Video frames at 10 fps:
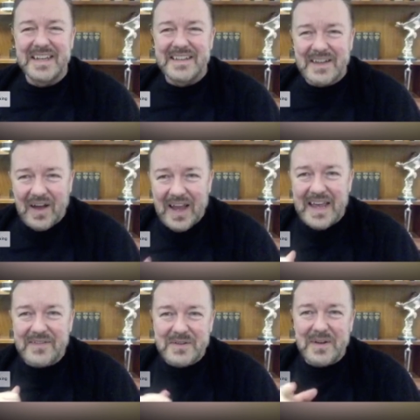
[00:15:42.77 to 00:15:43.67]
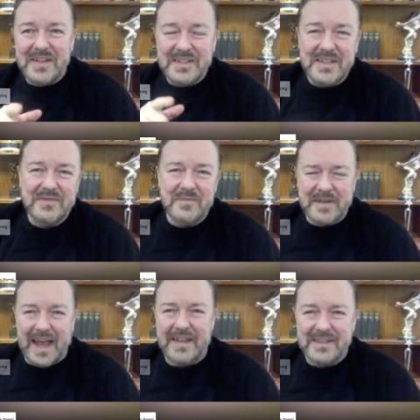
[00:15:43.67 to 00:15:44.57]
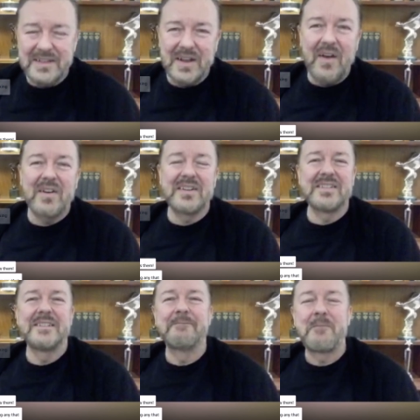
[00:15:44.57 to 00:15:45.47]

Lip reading: that I have to answer from cats and dogs.